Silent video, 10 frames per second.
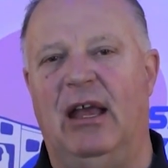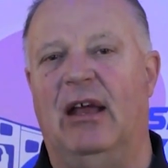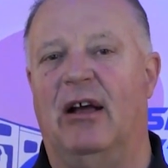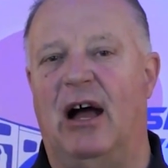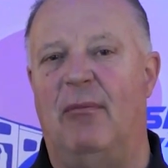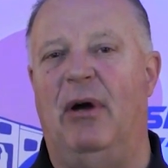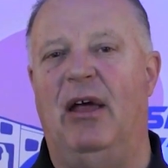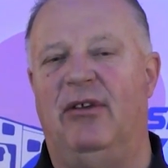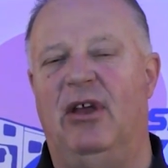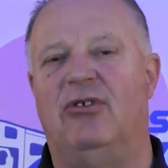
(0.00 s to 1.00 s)
It caught my
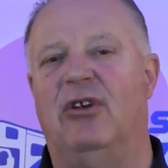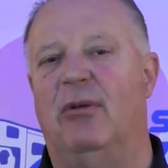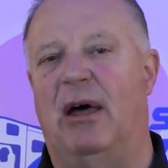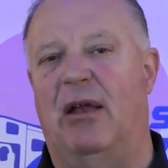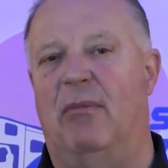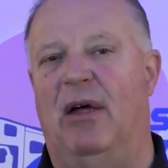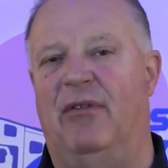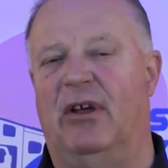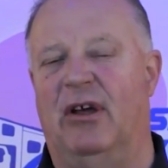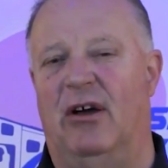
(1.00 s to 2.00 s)
attention about a month
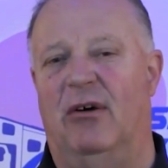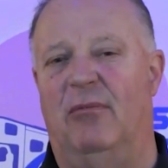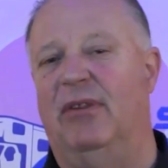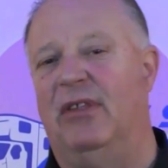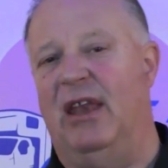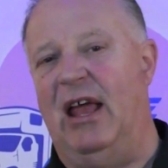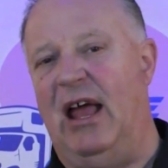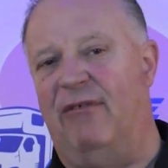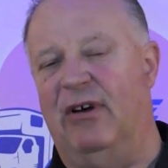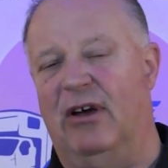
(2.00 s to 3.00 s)
and a
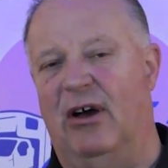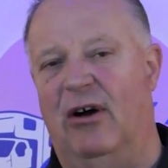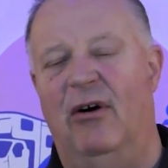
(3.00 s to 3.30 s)
half ago.